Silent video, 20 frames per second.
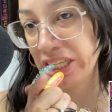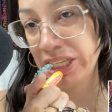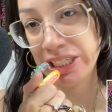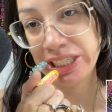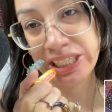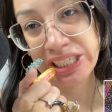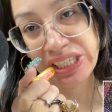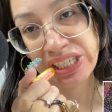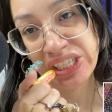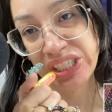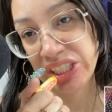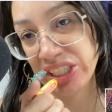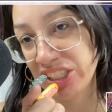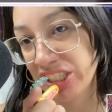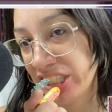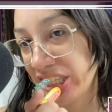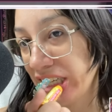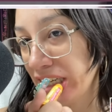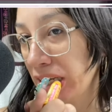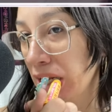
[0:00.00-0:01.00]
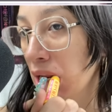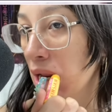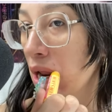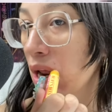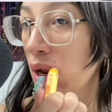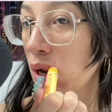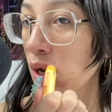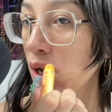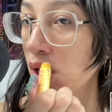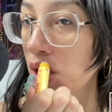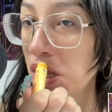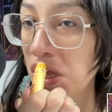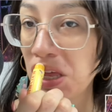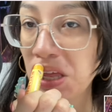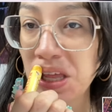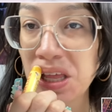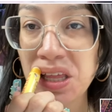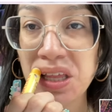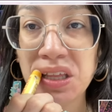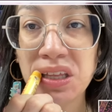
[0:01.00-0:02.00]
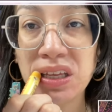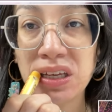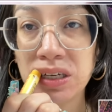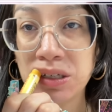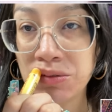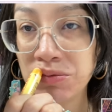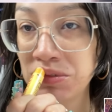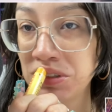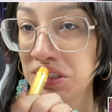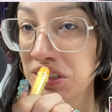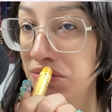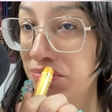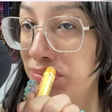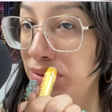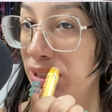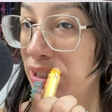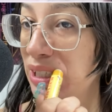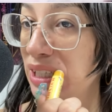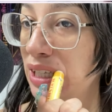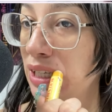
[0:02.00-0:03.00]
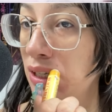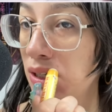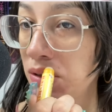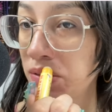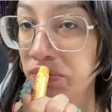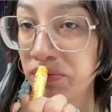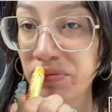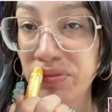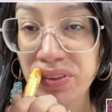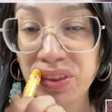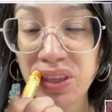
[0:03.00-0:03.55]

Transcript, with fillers: I don't know, it's okay. I'm really picky.